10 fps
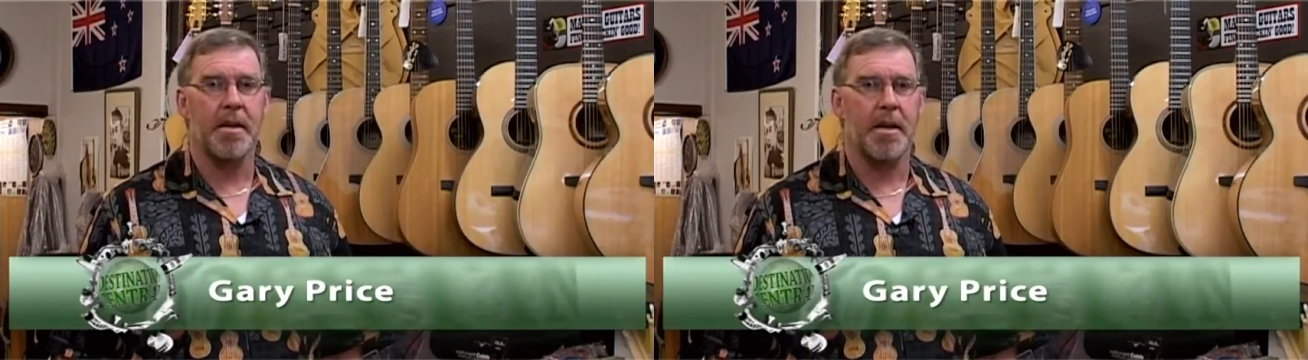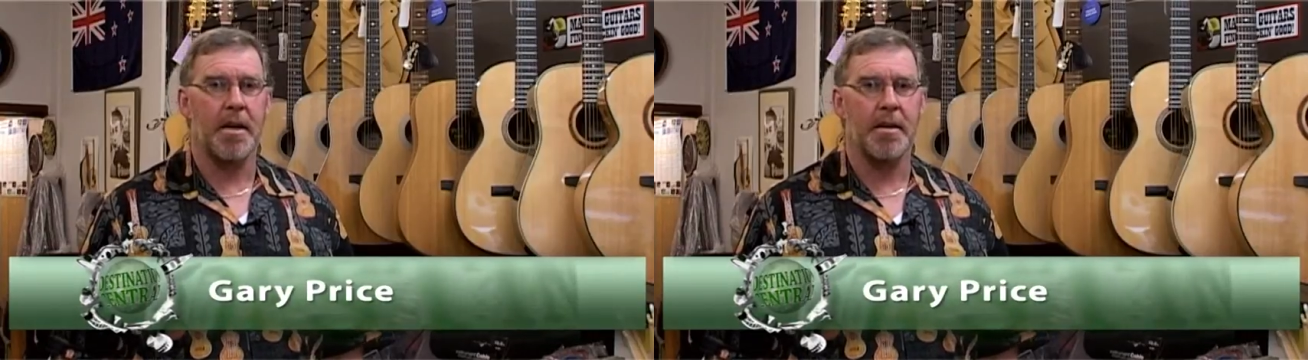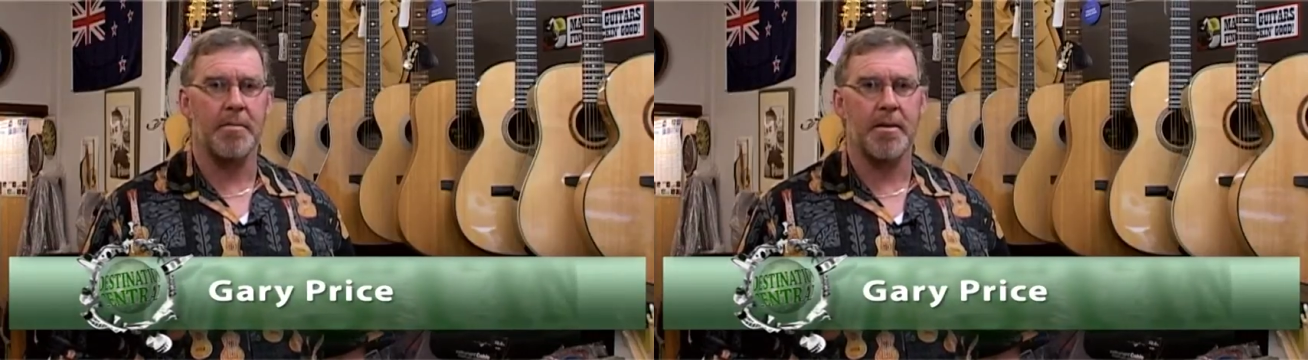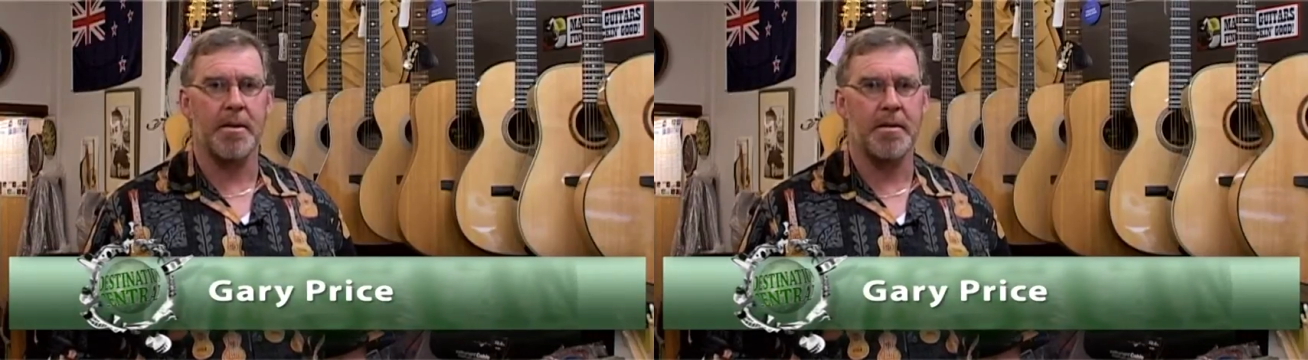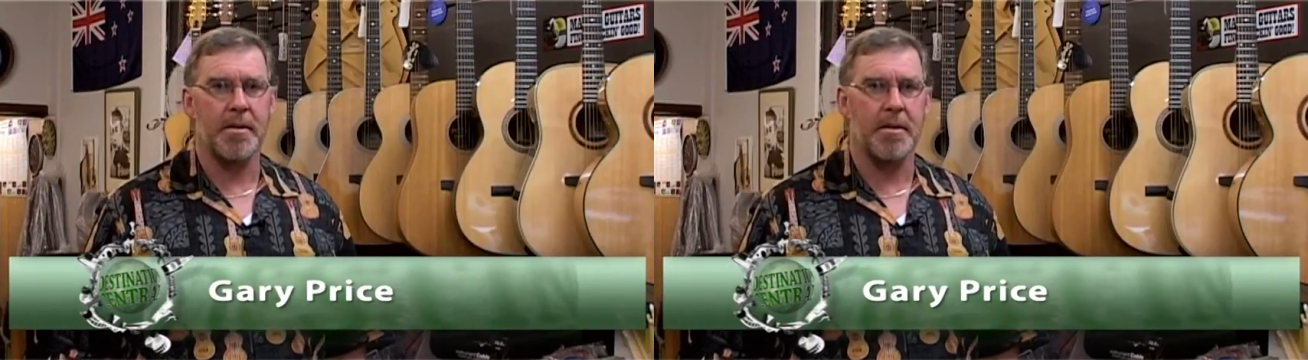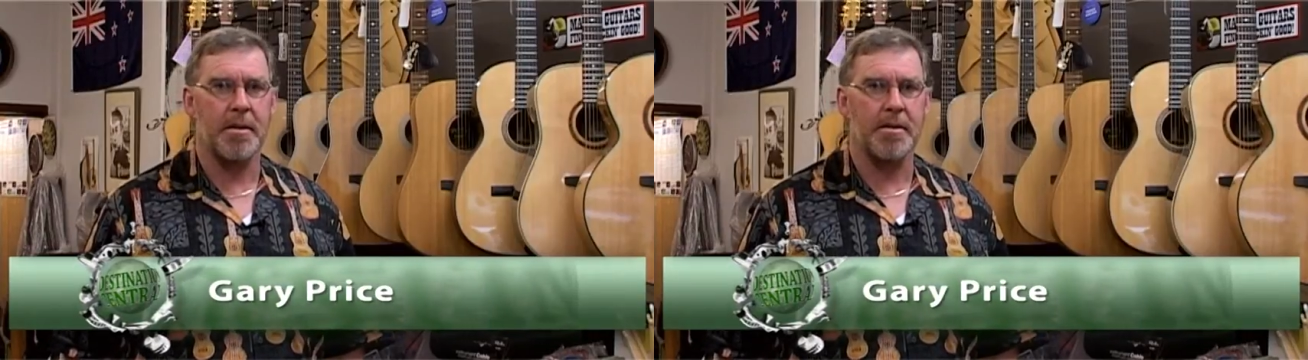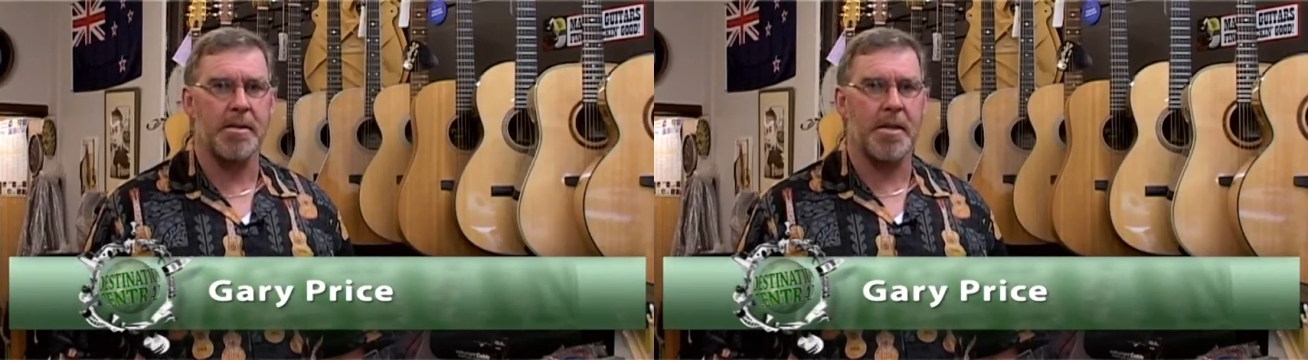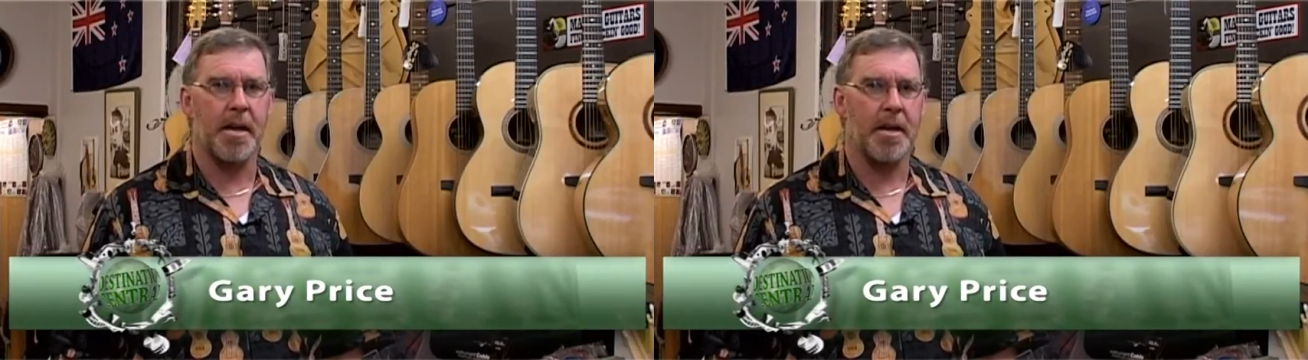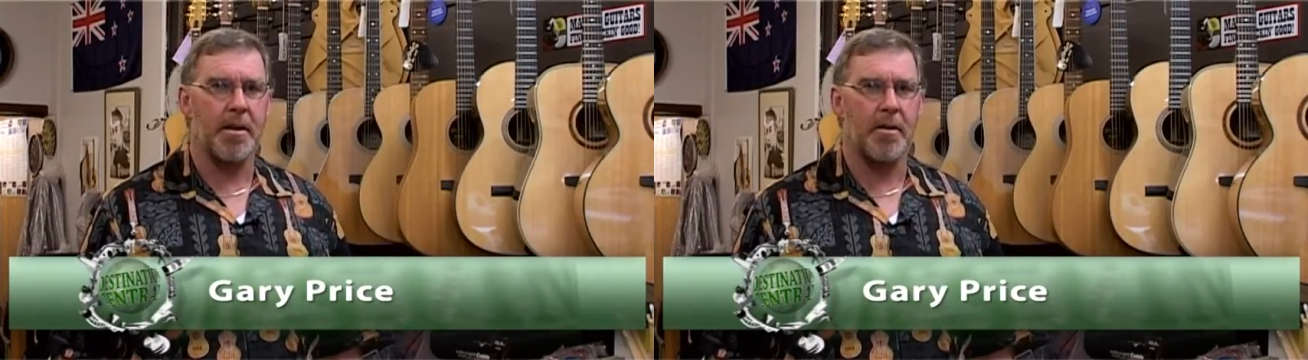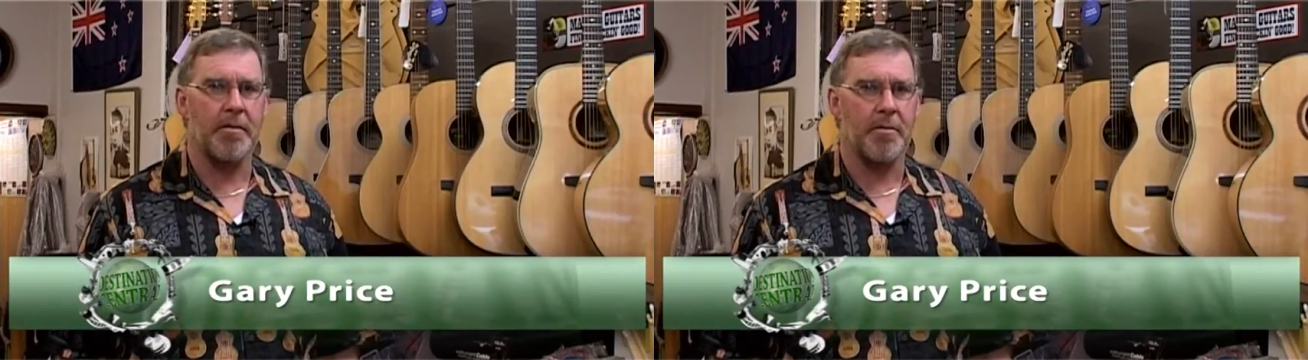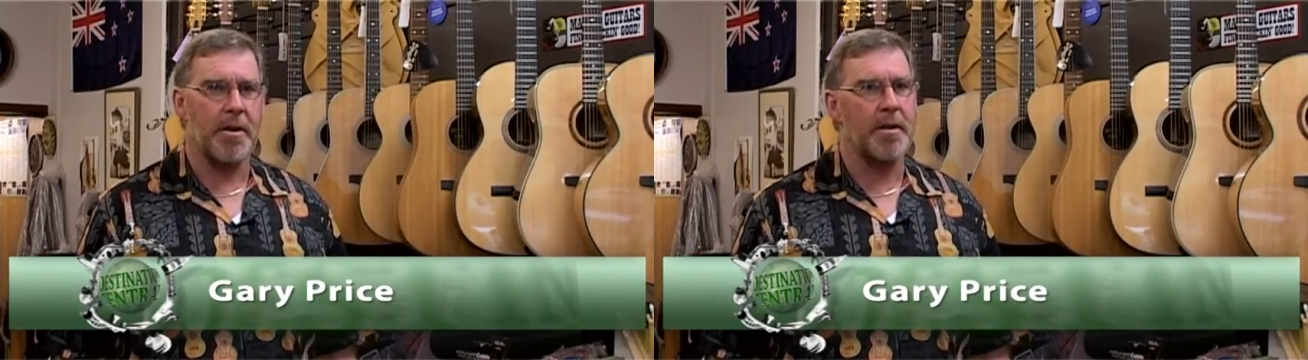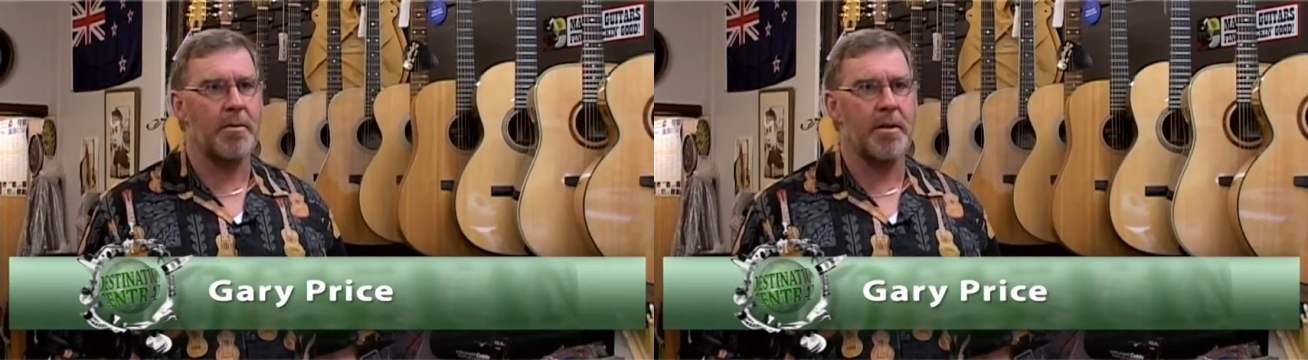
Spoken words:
It started off really